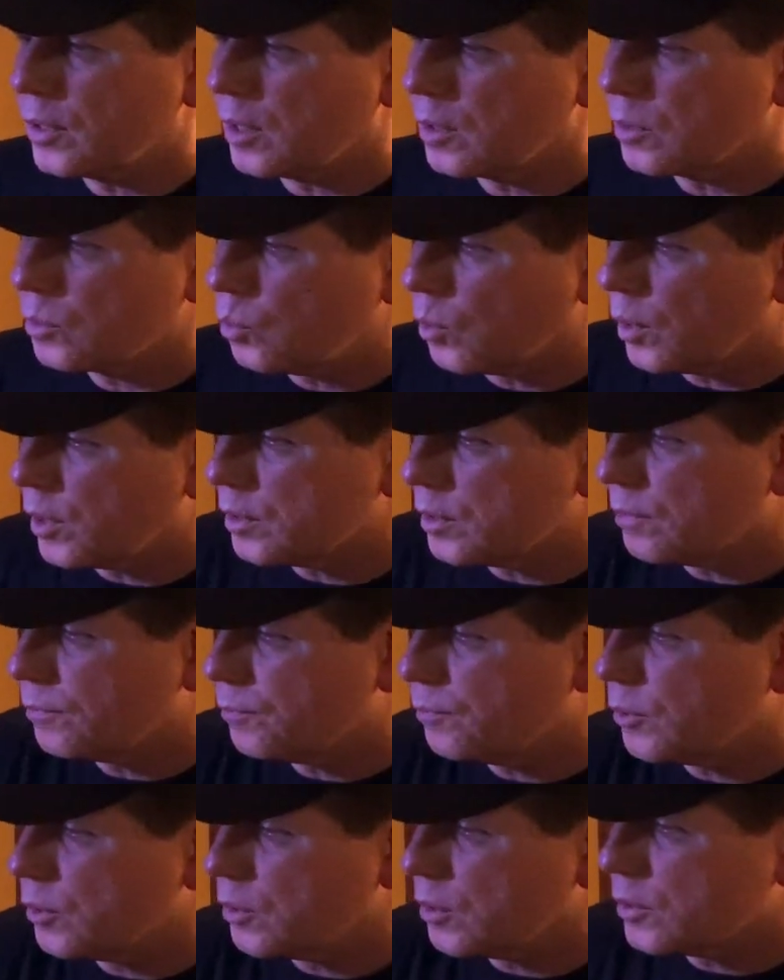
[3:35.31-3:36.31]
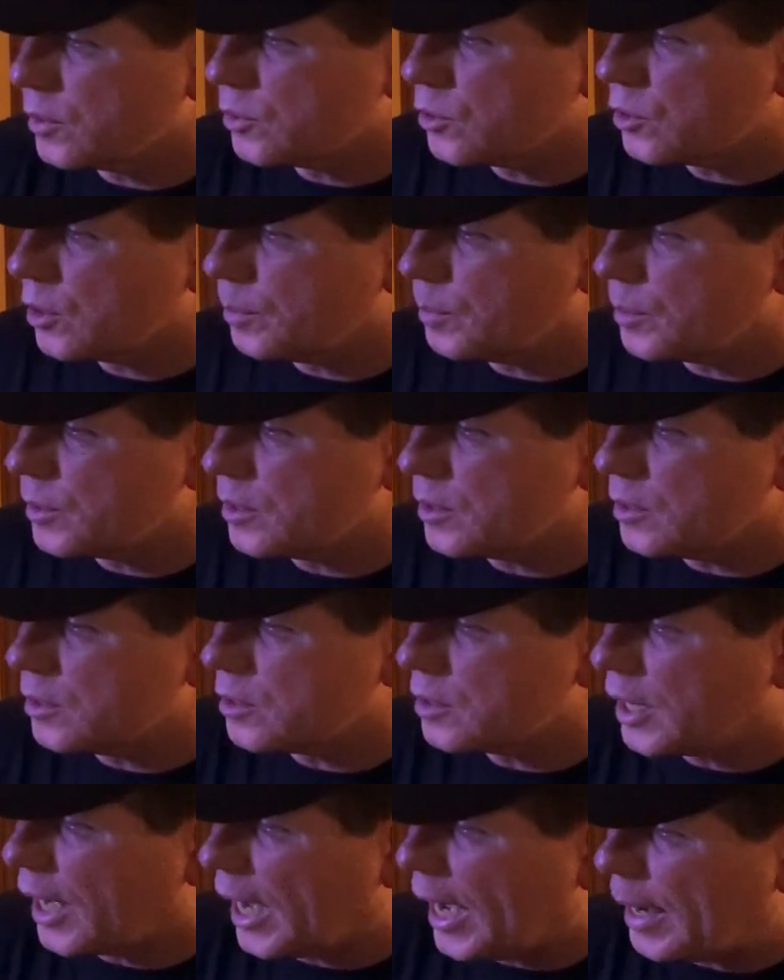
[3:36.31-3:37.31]
are going to fill in some of these
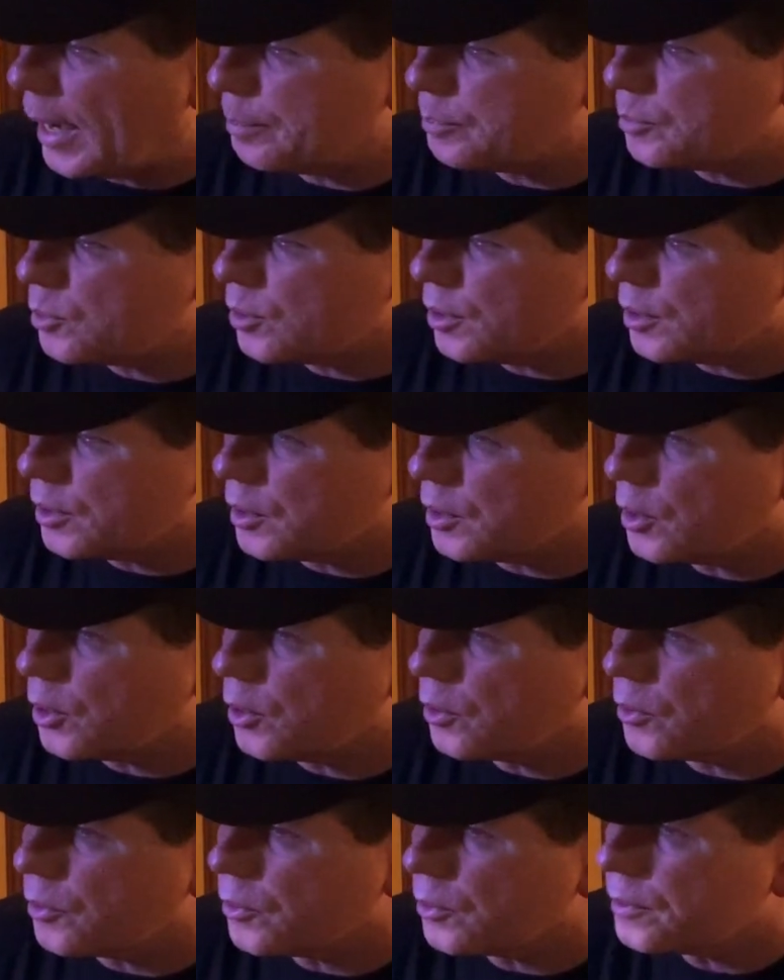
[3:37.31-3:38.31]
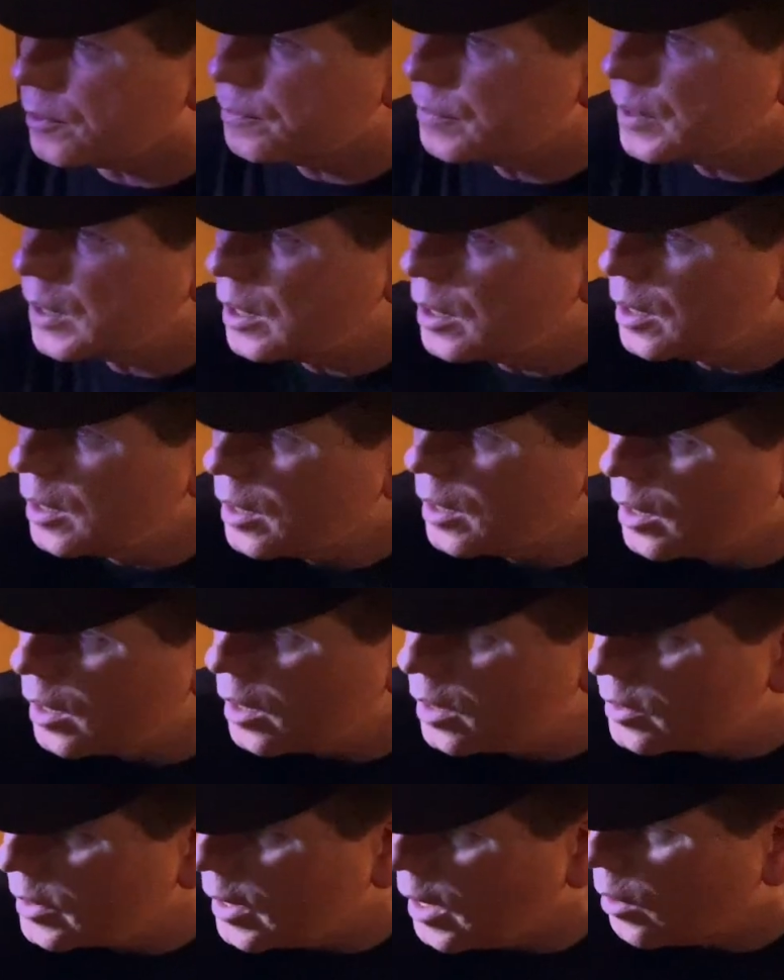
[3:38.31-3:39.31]
gaps in here
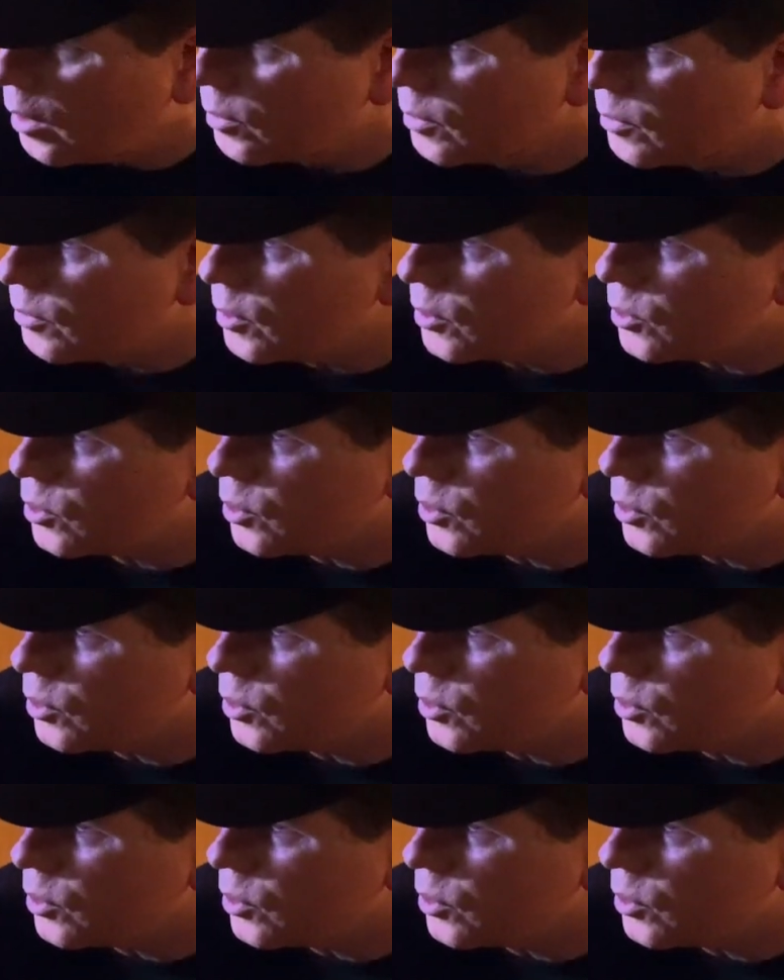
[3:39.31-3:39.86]
and down in this